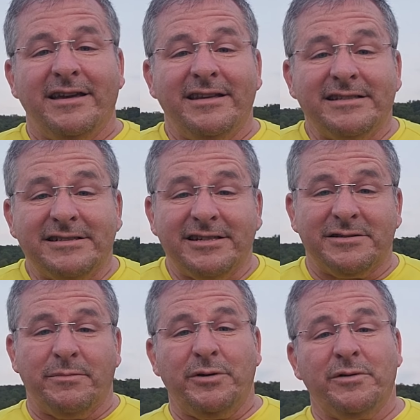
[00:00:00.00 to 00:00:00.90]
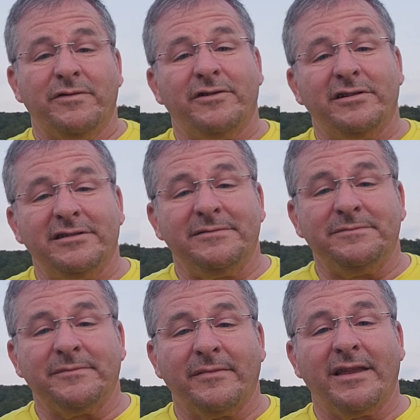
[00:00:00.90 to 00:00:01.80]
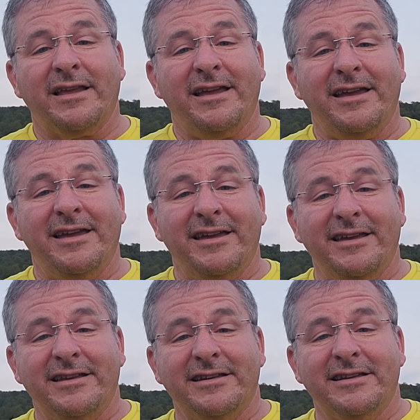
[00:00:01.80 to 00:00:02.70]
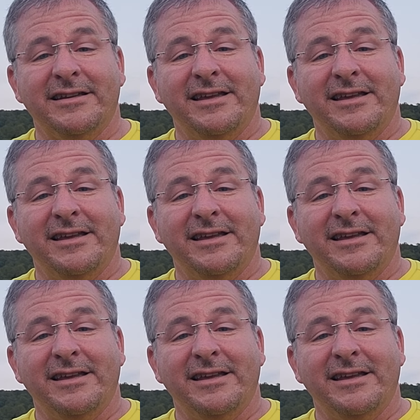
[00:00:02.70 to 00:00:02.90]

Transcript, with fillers: and it's just beautiful. And